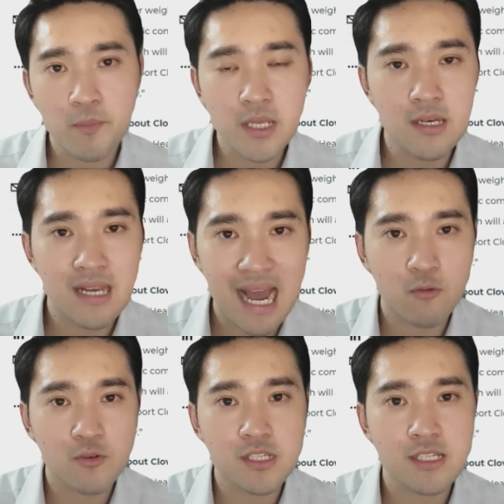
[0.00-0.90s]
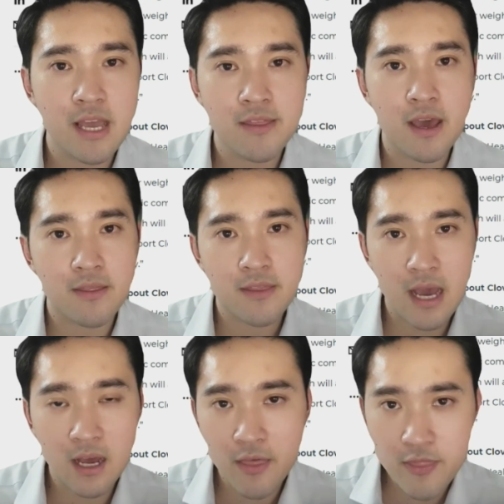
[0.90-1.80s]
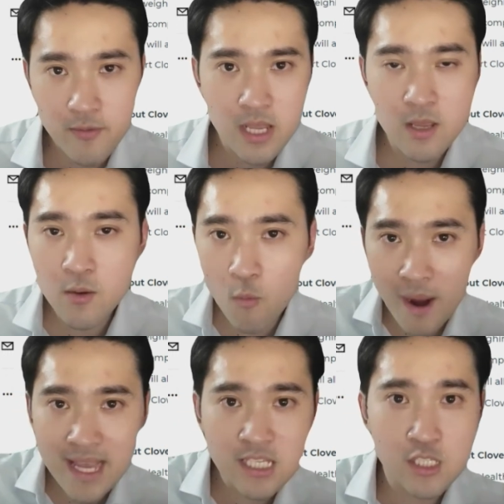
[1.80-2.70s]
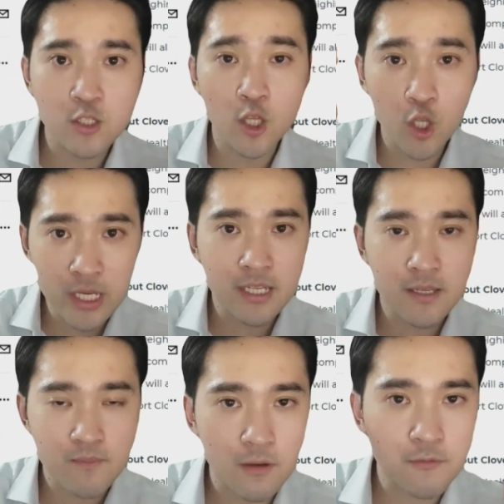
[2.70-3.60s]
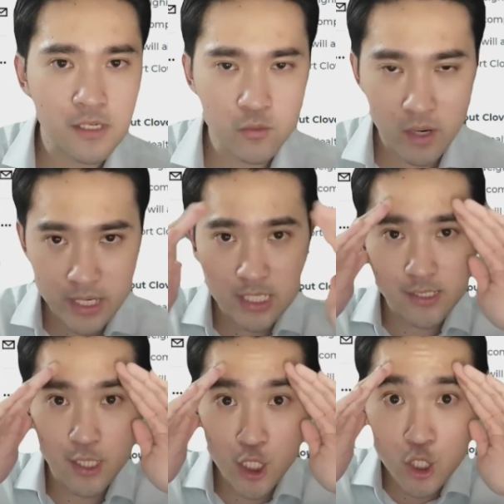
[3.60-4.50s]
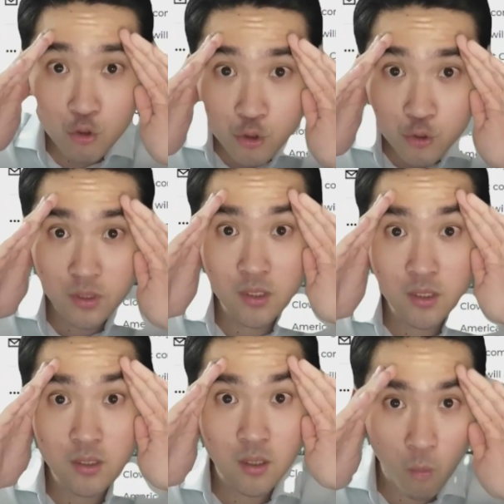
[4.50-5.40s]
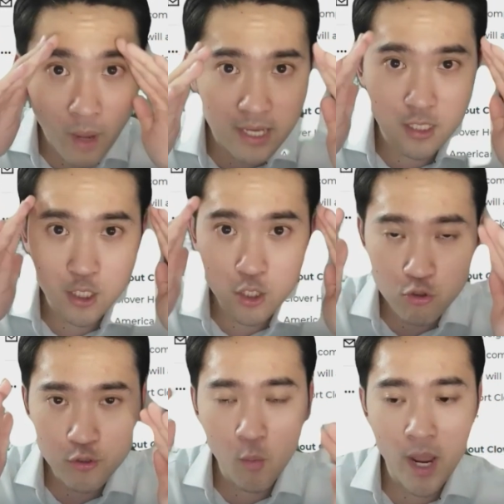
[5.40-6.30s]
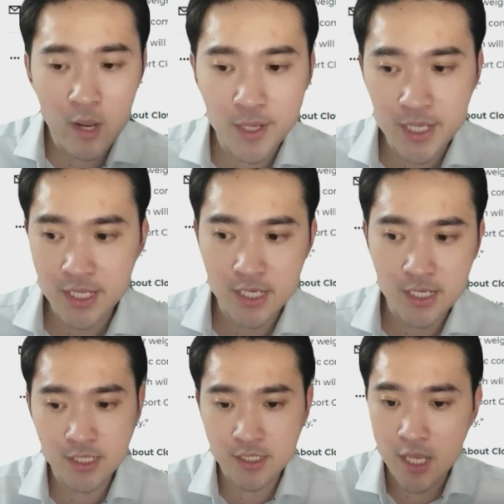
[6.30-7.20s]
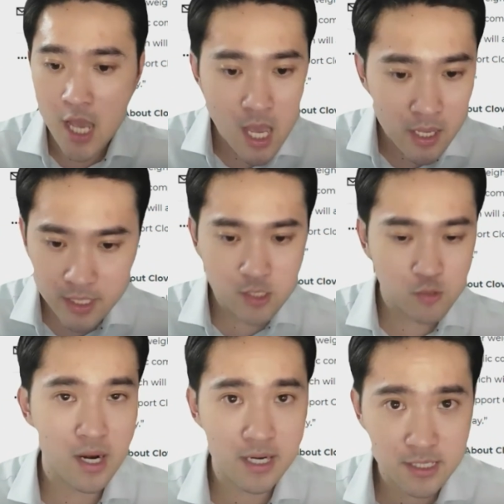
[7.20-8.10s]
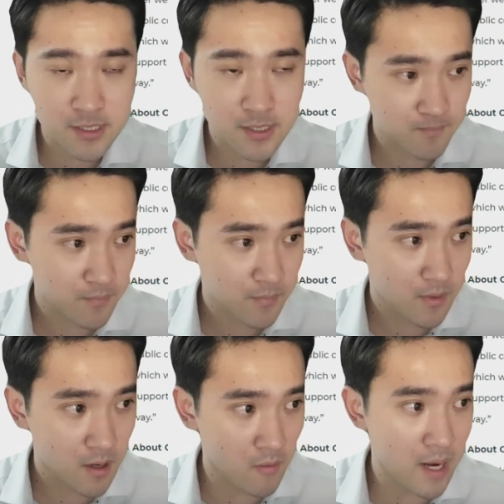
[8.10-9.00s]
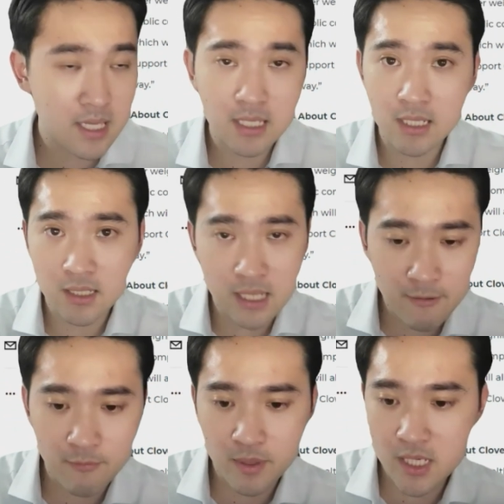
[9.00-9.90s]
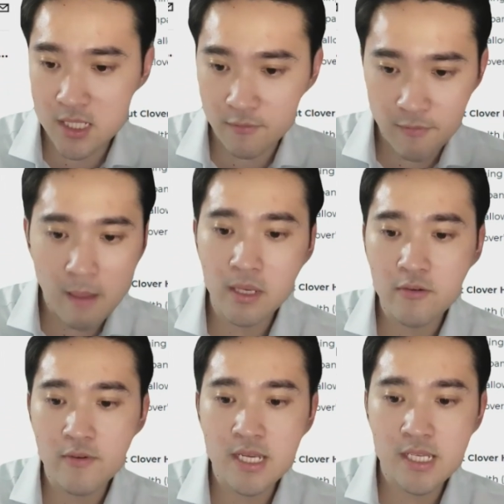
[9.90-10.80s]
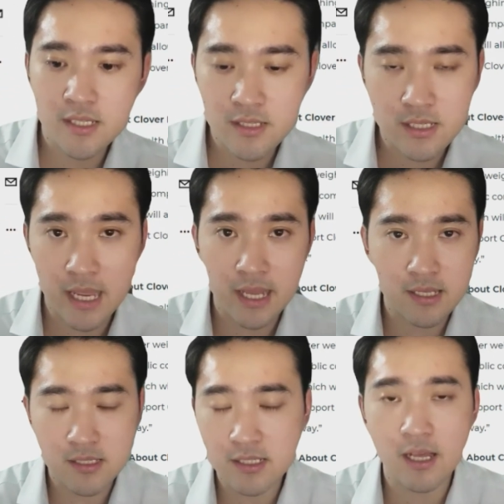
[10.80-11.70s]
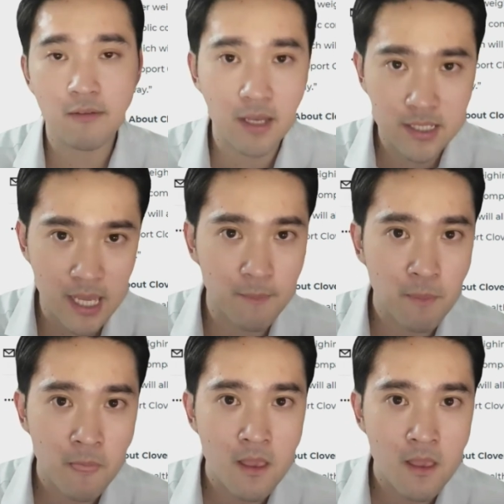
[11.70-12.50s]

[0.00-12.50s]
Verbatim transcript: opinion, I would say that there are three ways to look at it. The first one is the neutral way. The neutral way, it is, it is what it is. All right, he left because of family reasons and stuff like that.